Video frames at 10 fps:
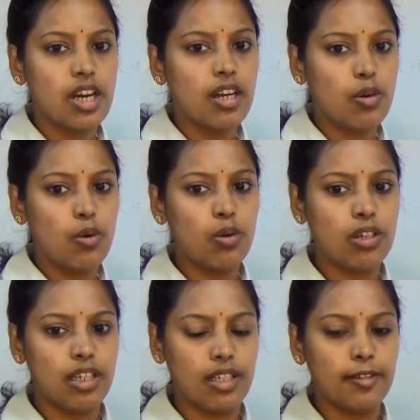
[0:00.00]
your
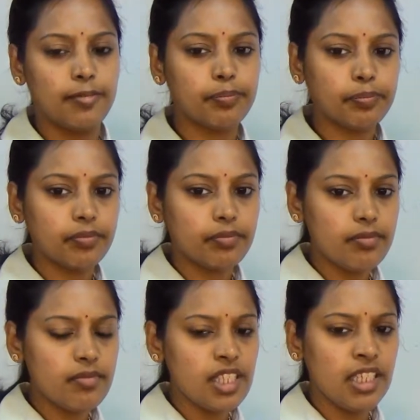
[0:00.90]
own
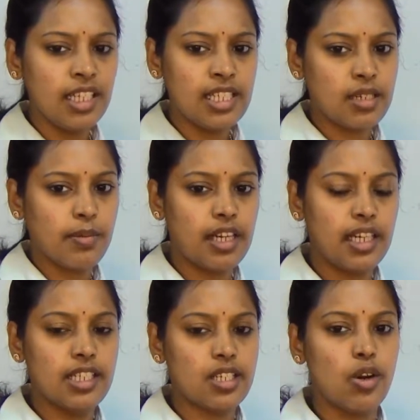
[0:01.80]
customer
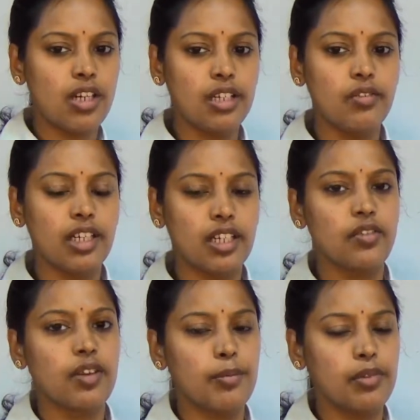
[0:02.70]
and is not
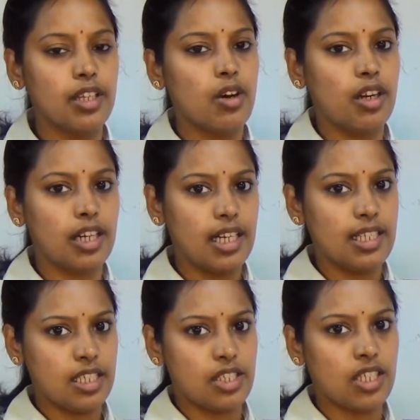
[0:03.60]
deviated from the
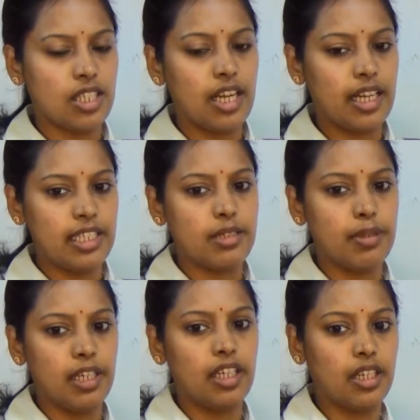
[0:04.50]
organization that he is
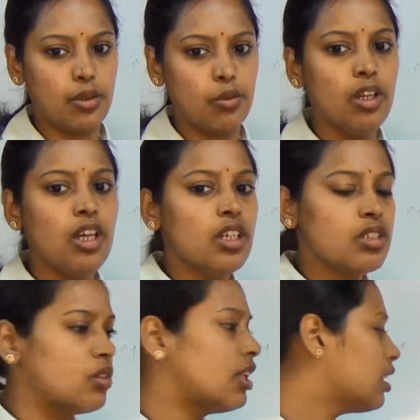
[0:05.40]
being into.
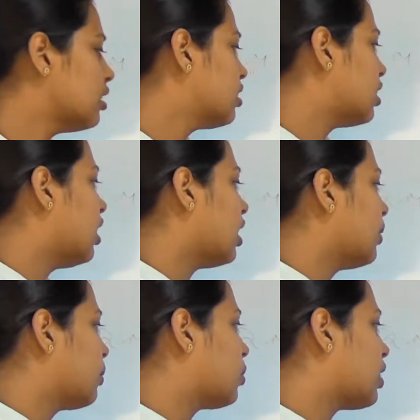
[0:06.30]
So that is
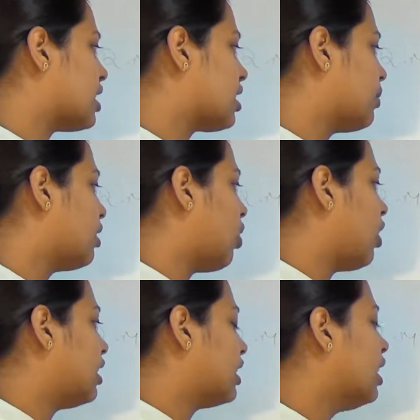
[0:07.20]
include customer
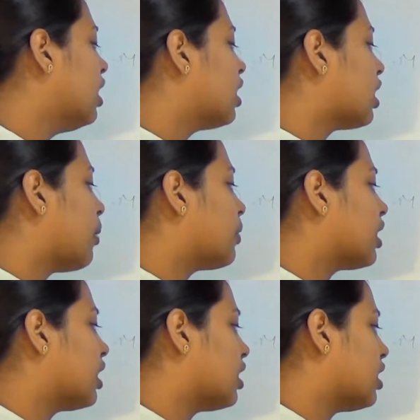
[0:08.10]
loyalty.
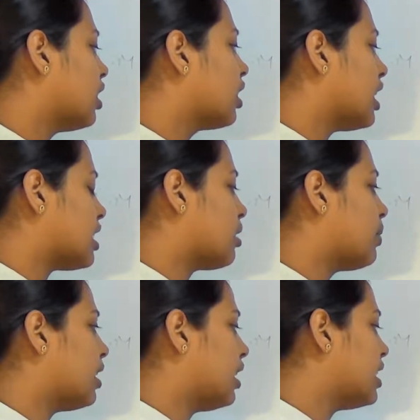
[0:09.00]
Communicate
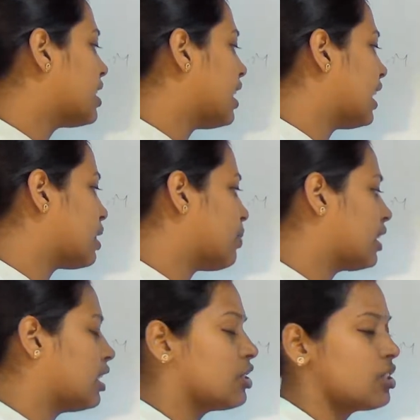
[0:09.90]
customer needs and
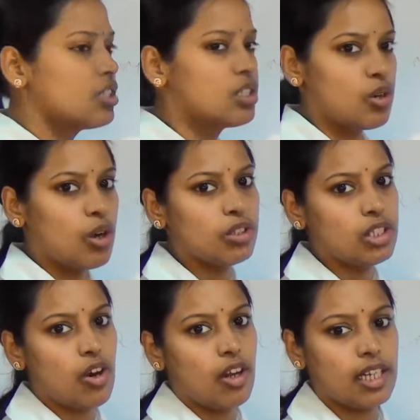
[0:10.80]
expectations throughout
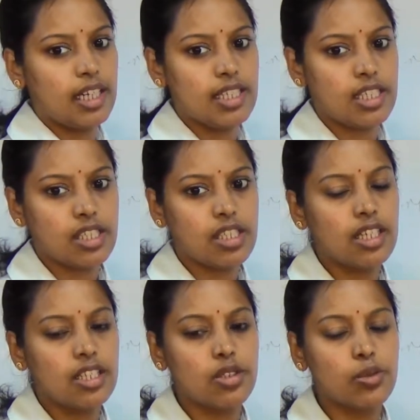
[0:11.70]
the organization.
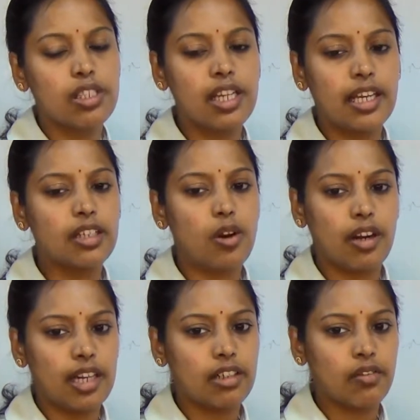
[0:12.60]
That is through the direct
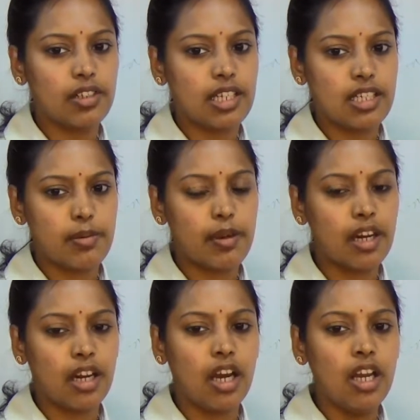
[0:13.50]
contact of the
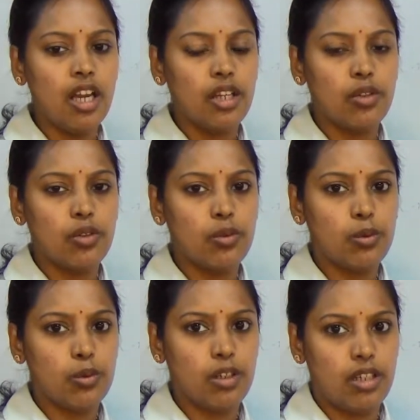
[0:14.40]
customer.
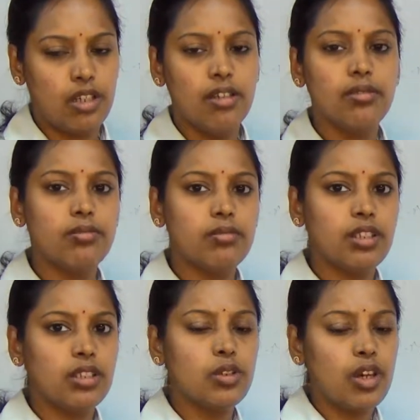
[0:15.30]
You
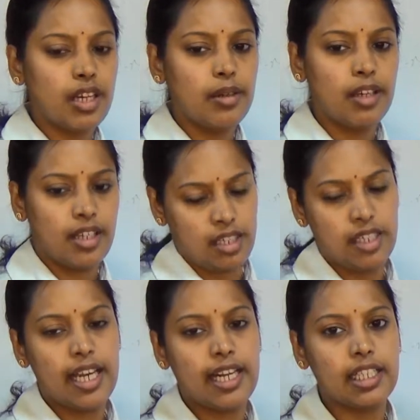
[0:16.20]
are
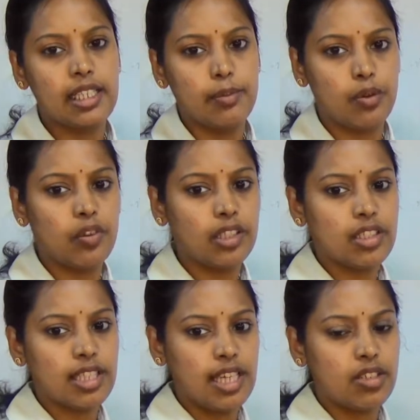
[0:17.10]
indirectly improving
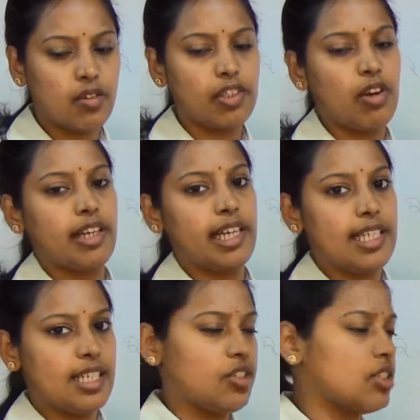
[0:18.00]
the sales of the
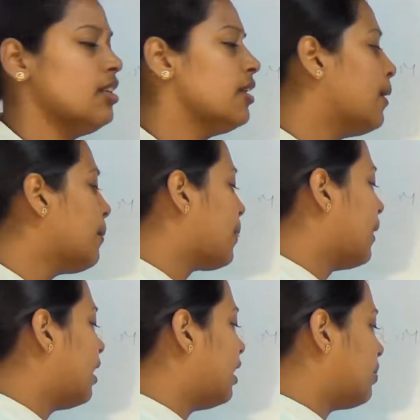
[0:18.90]
organization.
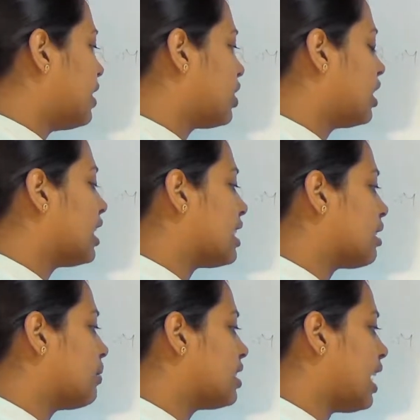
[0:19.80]
Measuring
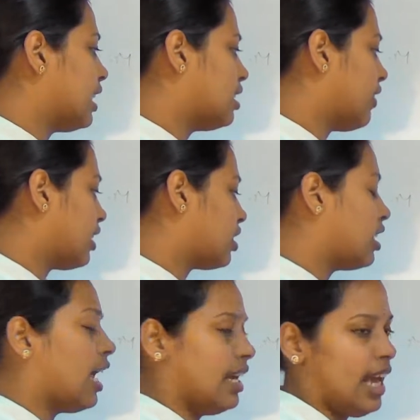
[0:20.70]
customer
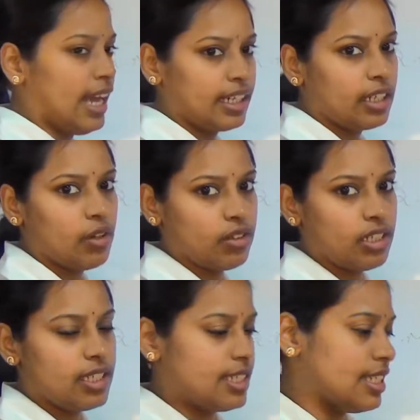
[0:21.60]
satisfaction and acting on
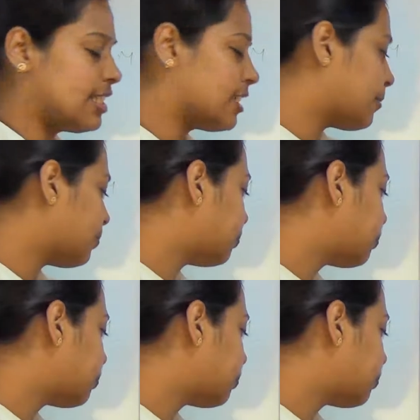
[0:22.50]
the results.